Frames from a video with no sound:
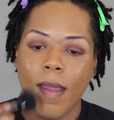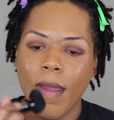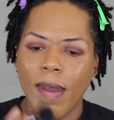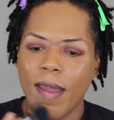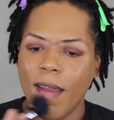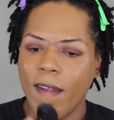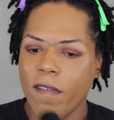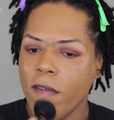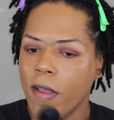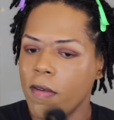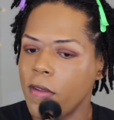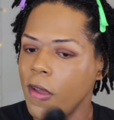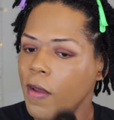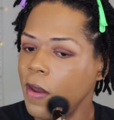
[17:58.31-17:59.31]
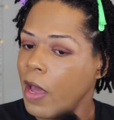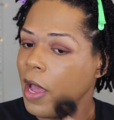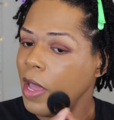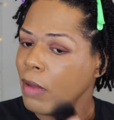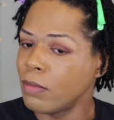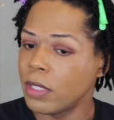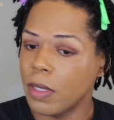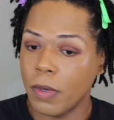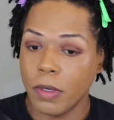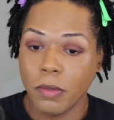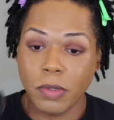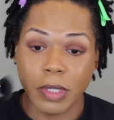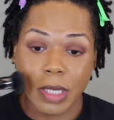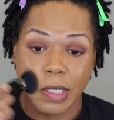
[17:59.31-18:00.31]
and as you can tell I am someone
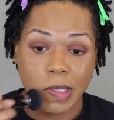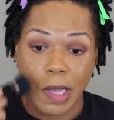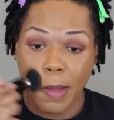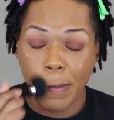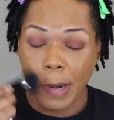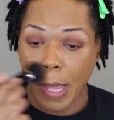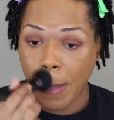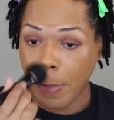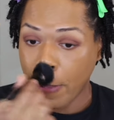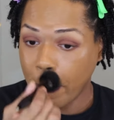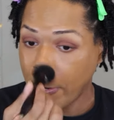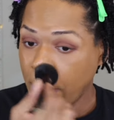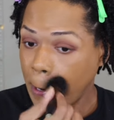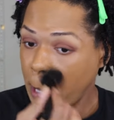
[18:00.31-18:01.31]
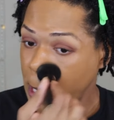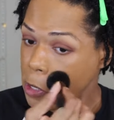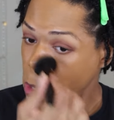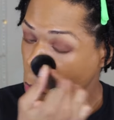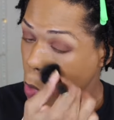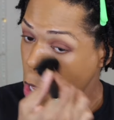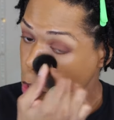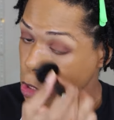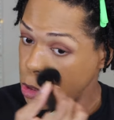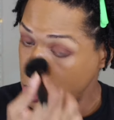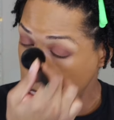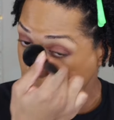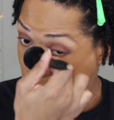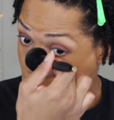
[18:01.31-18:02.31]
who tends to apply my foundation rather
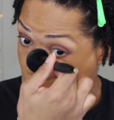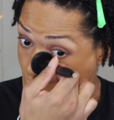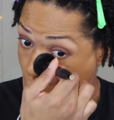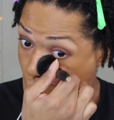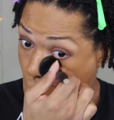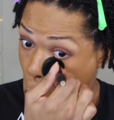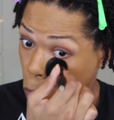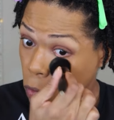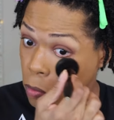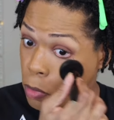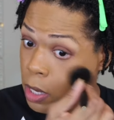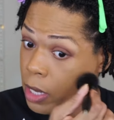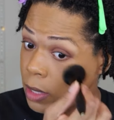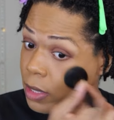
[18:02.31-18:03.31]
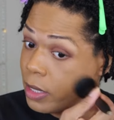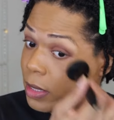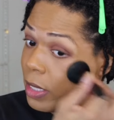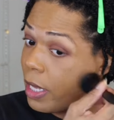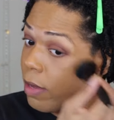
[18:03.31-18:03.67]
slow for me this